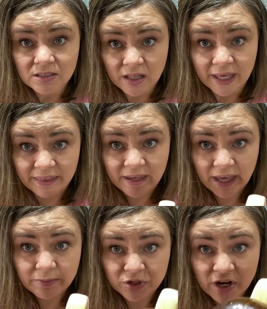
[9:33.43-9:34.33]
like they
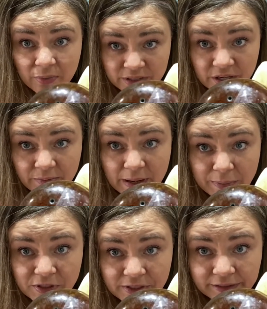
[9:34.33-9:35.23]
came straight with salt and
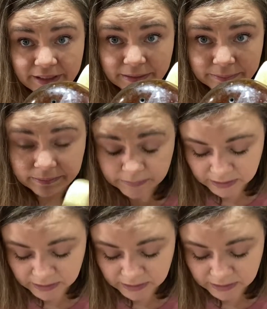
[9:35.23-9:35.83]
pepper still in them.